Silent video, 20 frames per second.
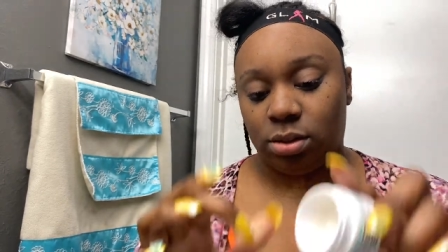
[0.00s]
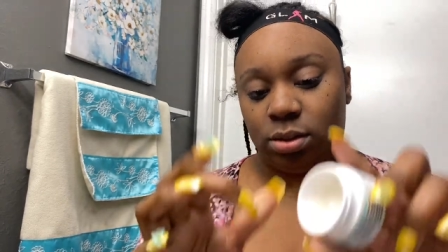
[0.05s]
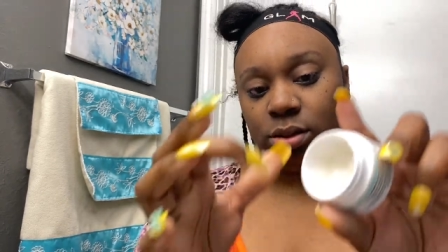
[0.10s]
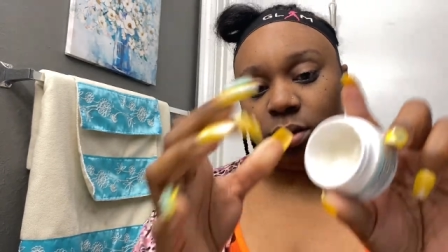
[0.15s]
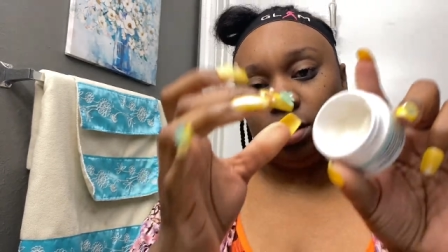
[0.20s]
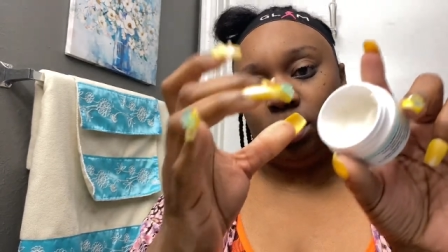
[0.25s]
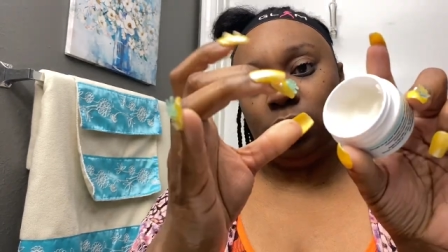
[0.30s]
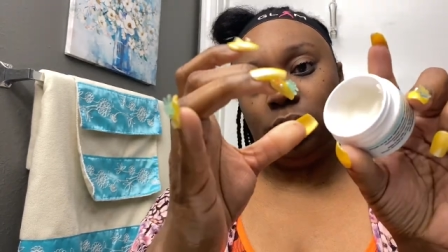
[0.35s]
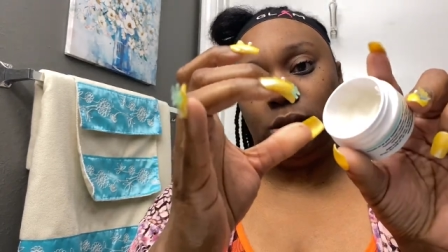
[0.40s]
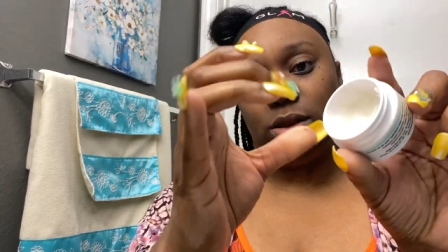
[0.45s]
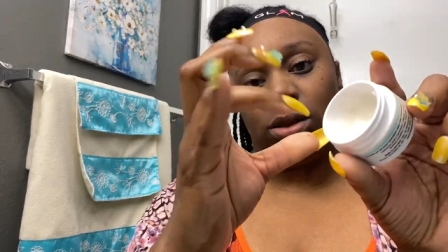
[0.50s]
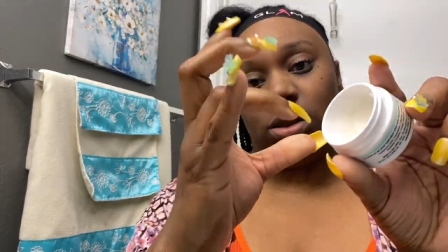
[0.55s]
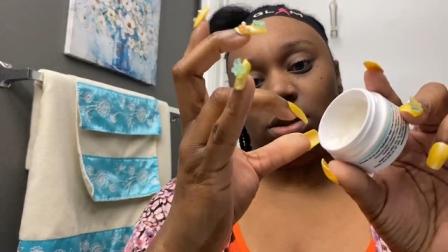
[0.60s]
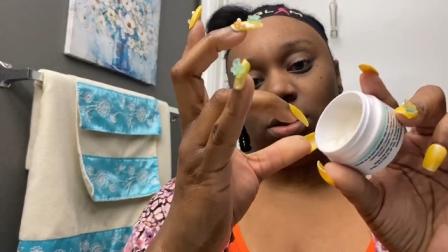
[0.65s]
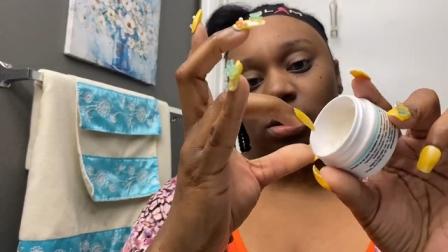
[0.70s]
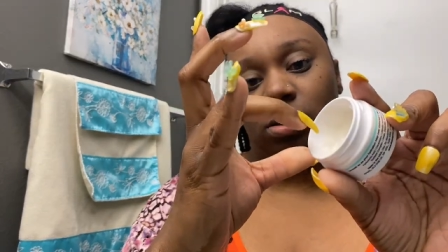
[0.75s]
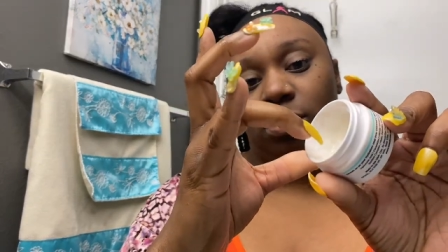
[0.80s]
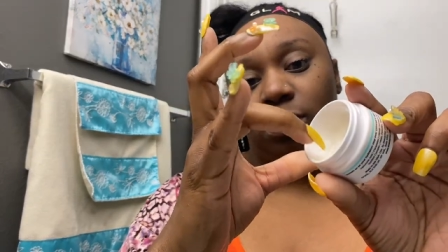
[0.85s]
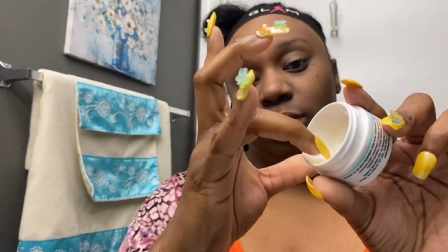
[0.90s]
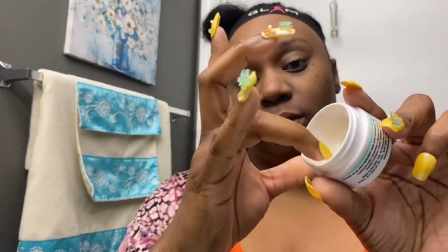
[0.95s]
Just a
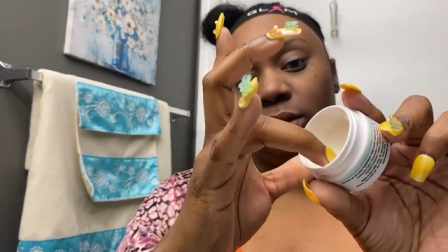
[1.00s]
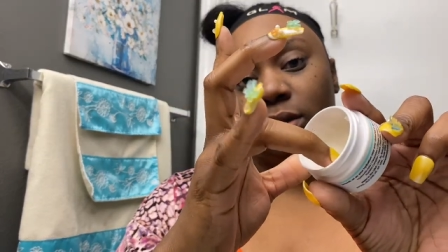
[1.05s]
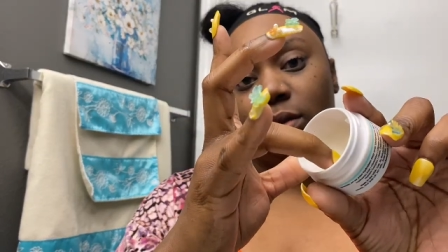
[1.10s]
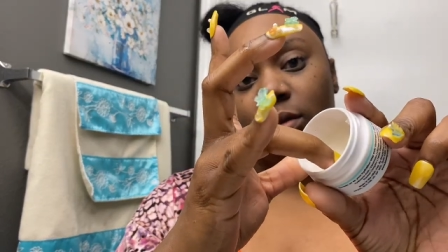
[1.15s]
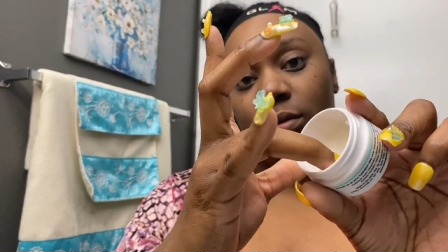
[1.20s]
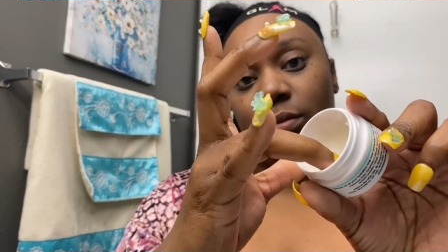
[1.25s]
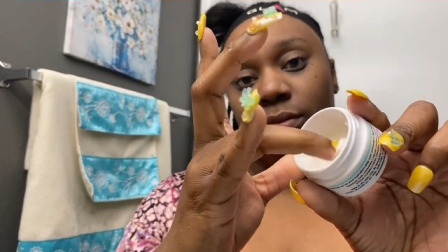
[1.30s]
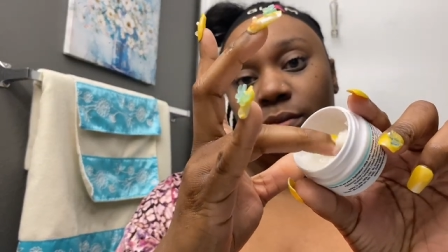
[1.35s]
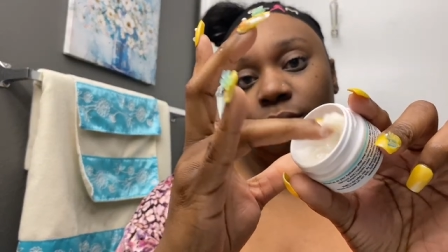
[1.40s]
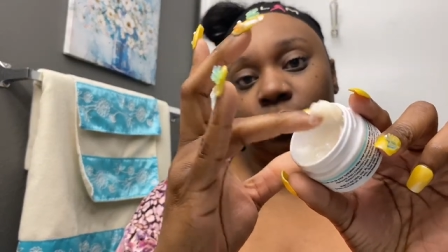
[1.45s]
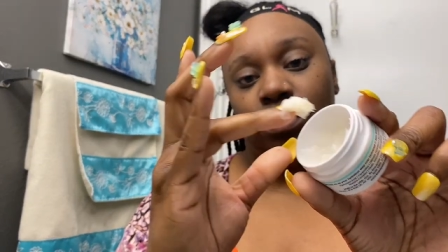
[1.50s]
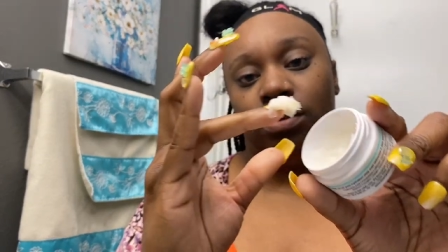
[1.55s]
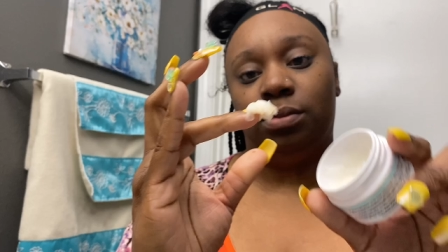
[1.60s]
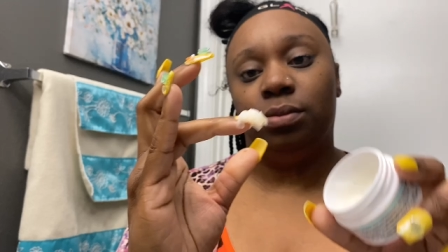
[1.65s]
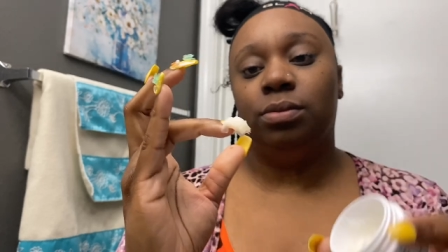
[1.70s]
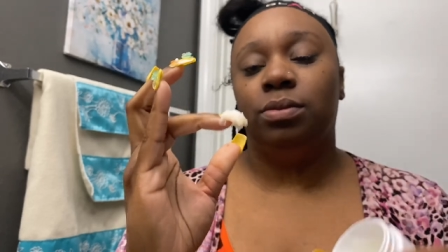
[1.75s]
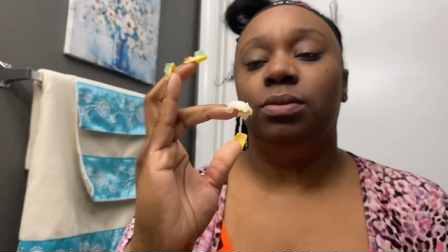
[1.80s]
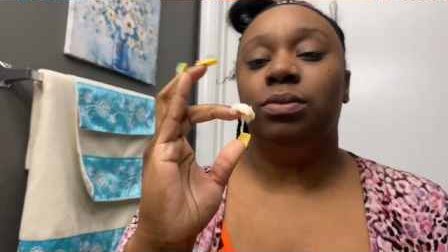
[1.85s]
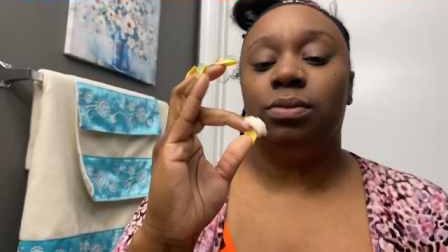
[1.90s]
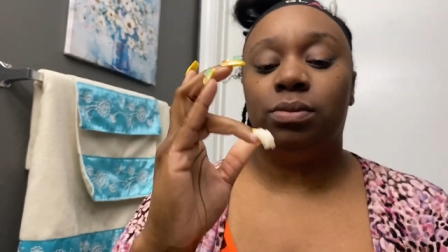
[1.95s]
little bit.
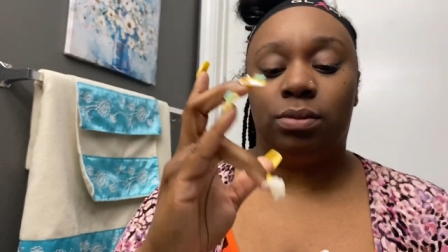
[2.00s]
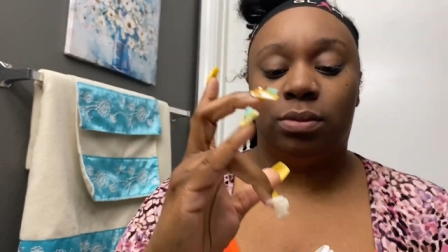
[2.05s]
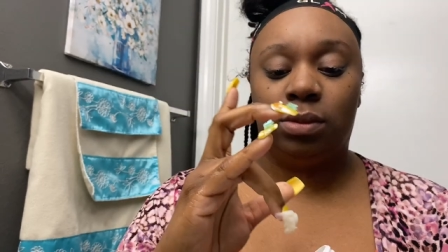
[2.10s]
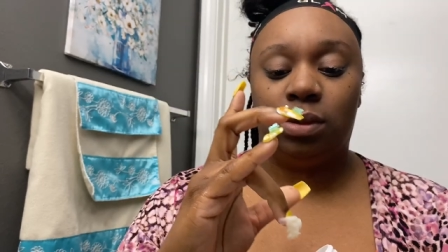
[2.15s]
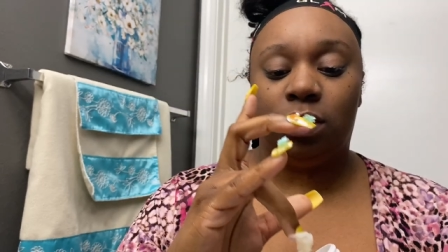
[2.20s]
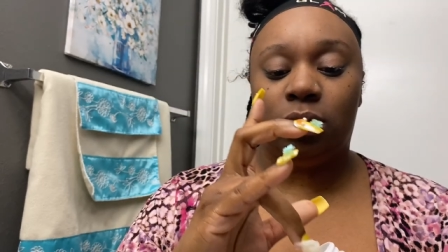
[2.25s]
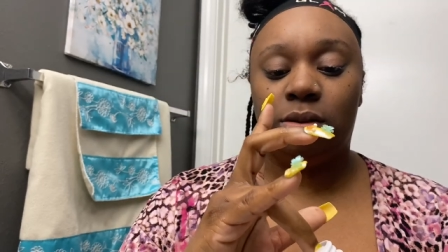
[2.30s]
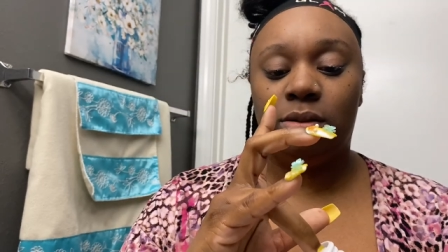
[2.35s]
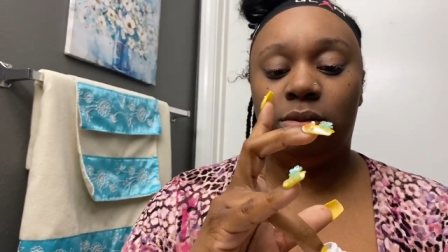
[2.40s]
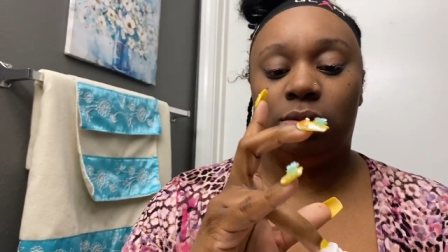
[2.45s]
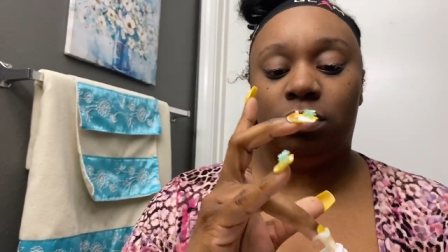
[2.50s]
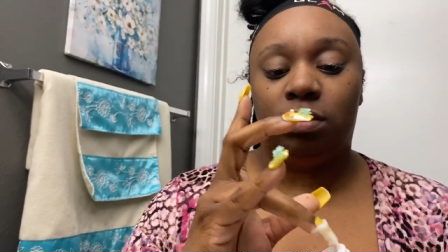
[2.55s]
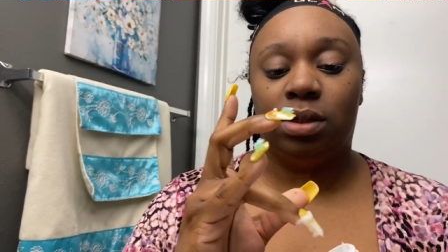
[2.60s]
Oh,